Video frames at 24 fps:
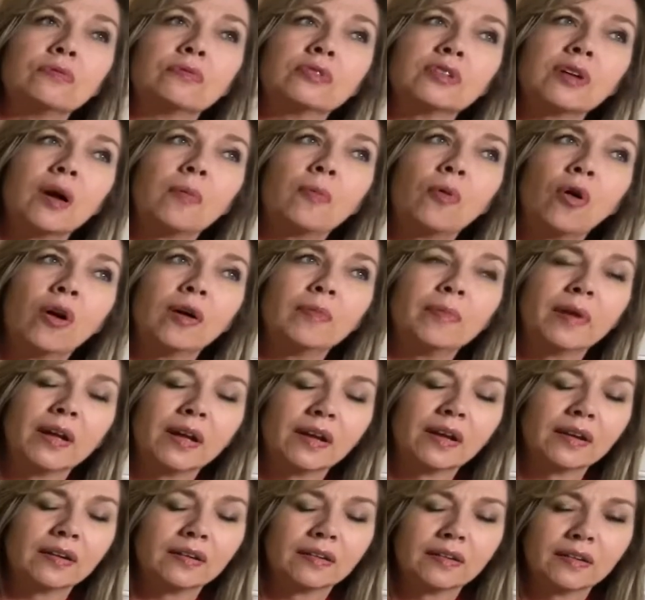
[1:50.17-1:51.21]
come on,
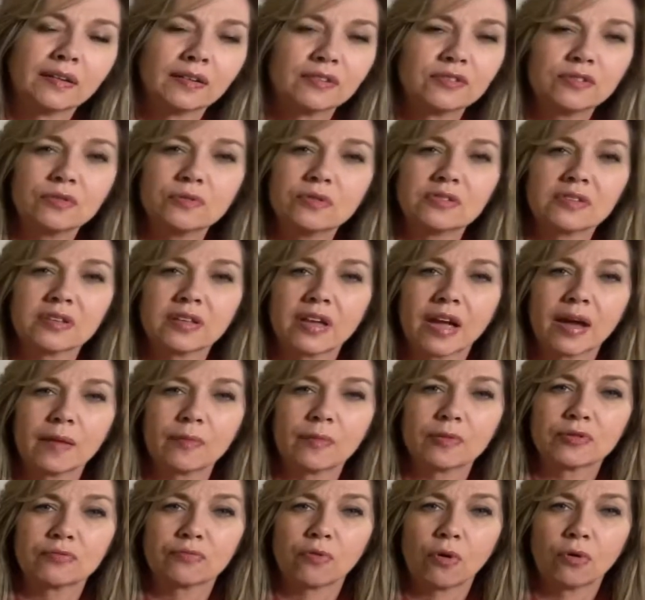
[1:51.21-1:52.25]
man. As soon as the
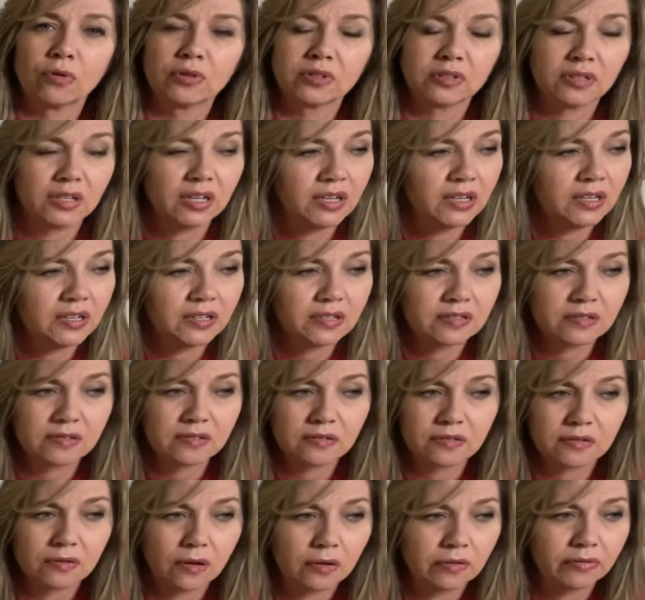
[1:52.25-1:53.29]
camera's rolling, he is
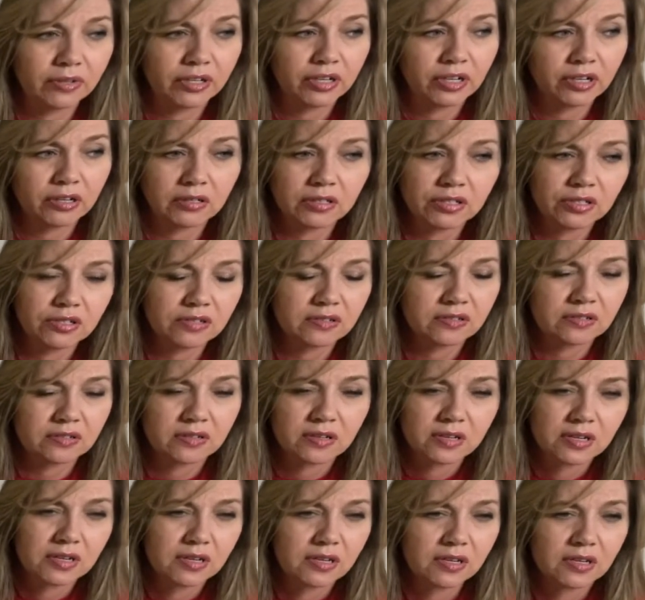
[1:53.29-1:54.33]
over here and just
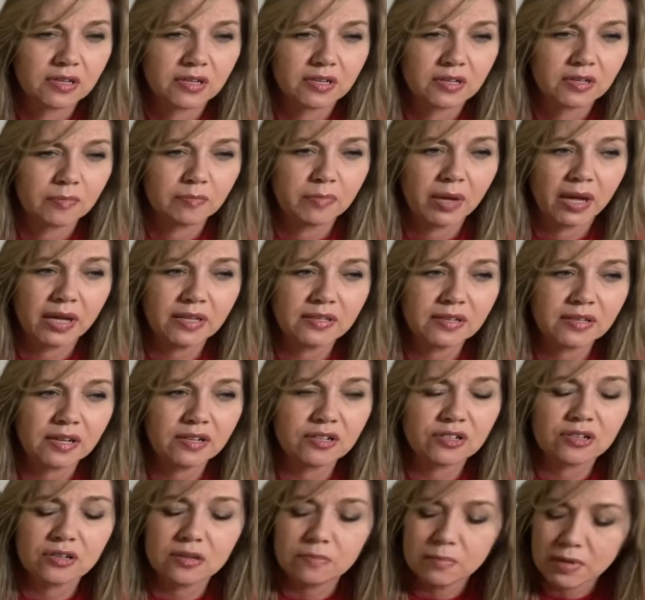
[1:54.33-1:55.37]
pay
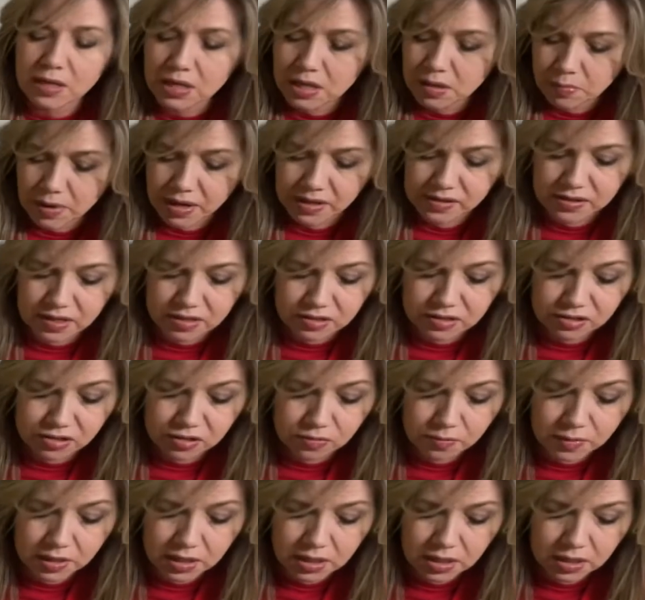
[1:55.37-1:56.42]
attention to me, pay attention to
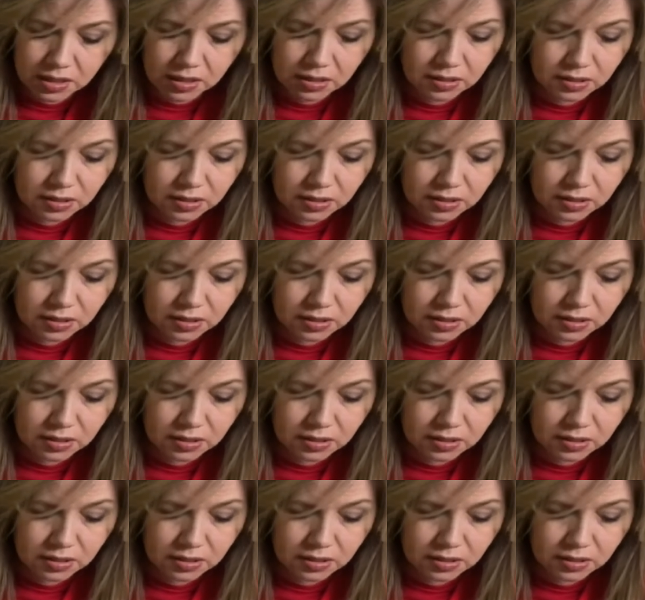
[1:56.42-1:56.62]
me.